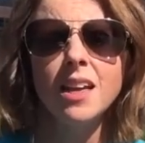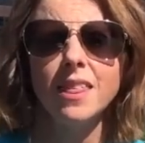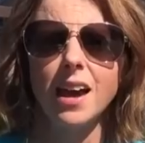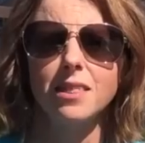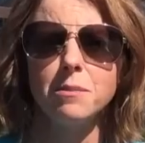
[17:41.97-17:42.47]

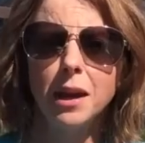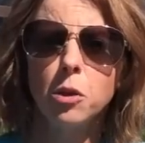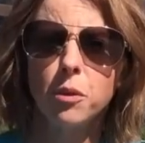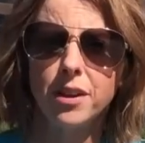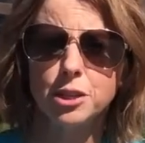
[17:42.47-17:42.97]
that the
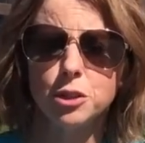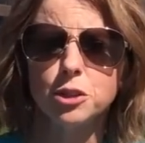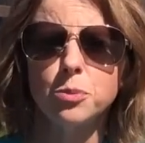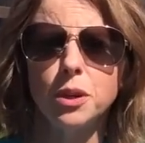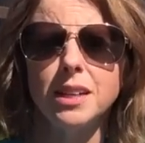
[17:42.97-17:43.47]
medical
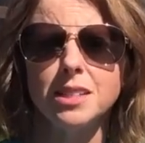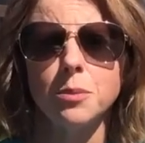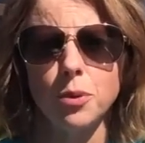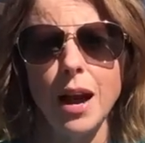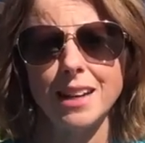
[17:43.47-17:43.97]
professionals put
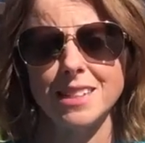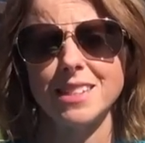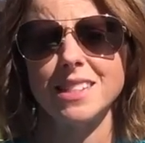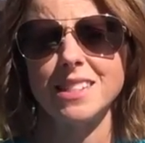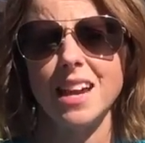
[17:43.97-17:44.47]
into practice
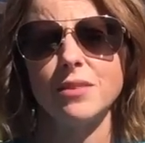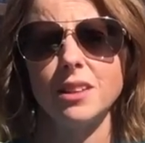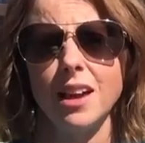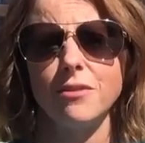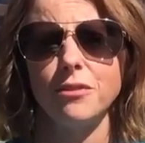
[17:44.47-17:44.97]
to save the
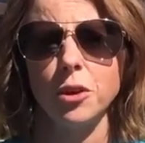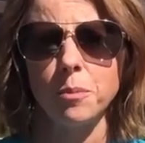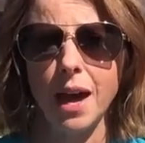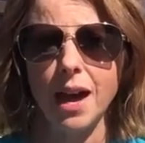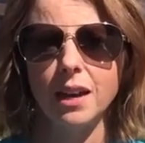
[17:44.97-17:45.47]
life of your
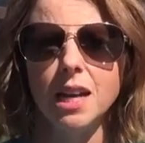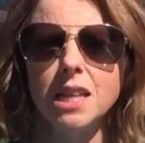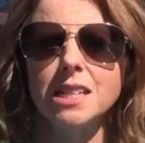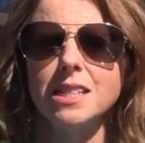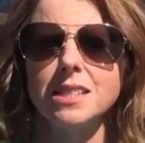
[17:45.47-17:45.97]
pet.
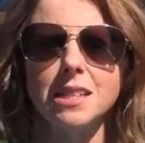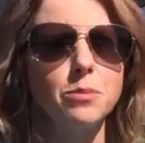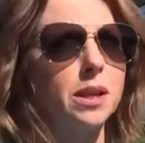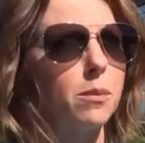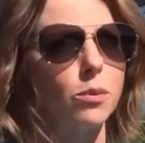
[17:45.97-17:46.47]
This is
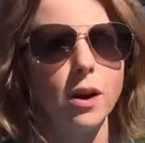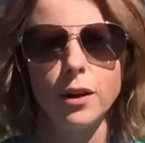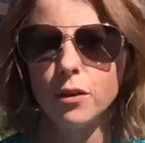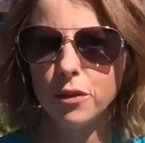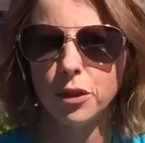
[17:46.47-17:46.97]
simply a
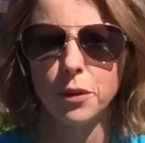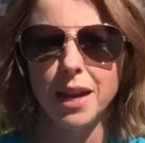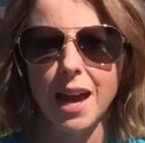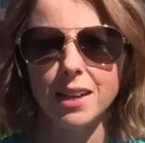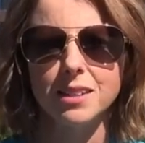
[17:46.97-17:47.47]
broad overview
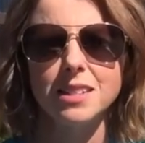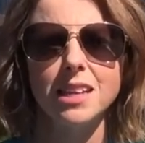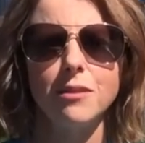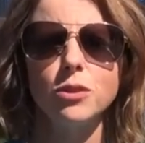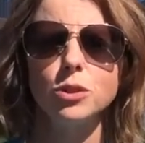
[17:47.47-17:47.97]
again to
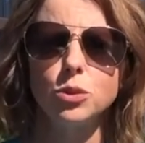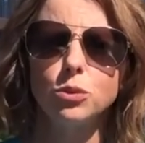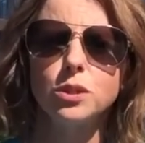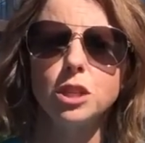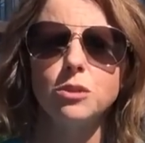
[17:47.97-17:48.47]
give you the
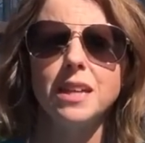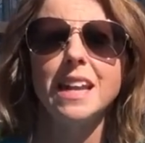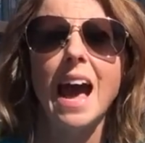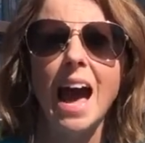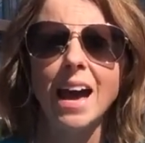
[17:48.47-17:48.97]
tools that you
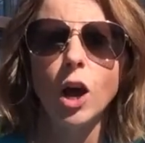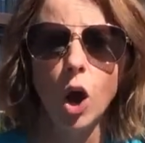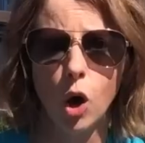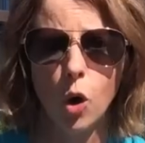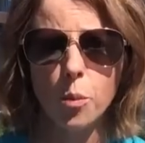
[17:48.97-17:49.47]
need at
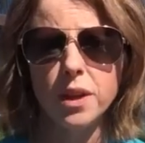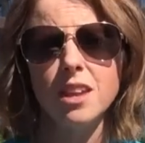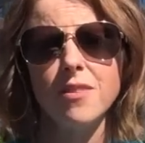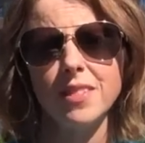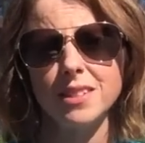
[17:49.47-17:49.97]
home in
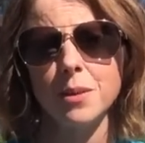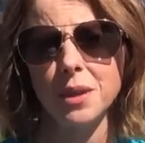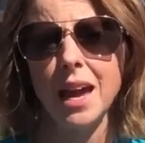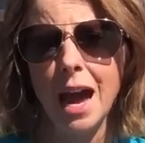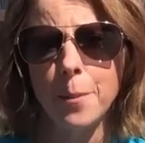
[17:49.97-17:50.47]
the event that
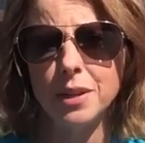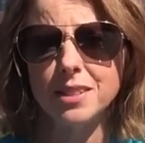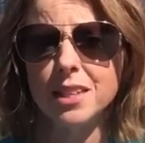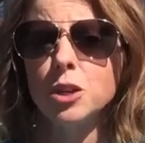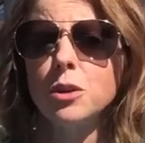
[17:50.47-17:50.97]
something
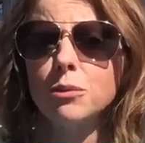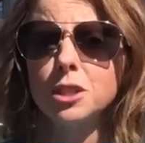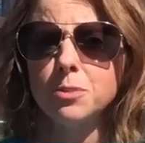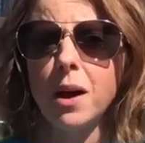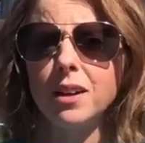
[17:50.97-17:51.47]
happens that you can
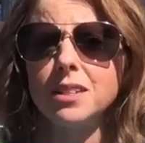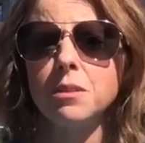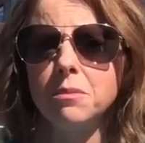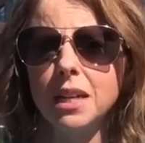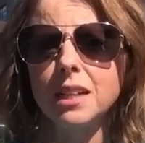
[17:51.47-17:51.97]
respond
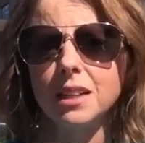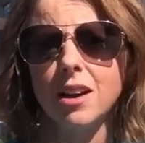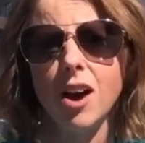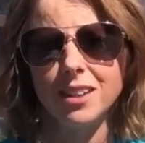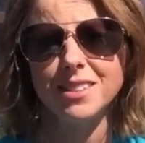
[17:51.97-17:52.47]
immediately
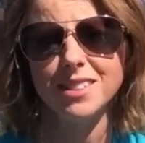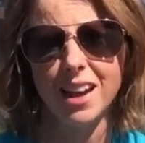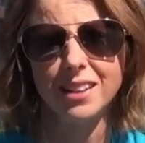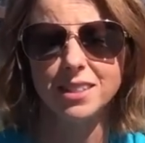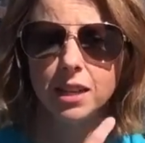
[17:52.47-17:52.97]
on
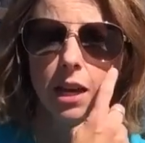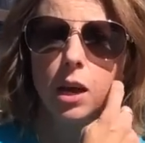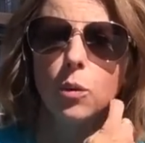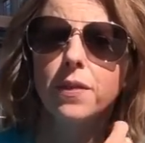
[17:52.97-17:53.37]
site. With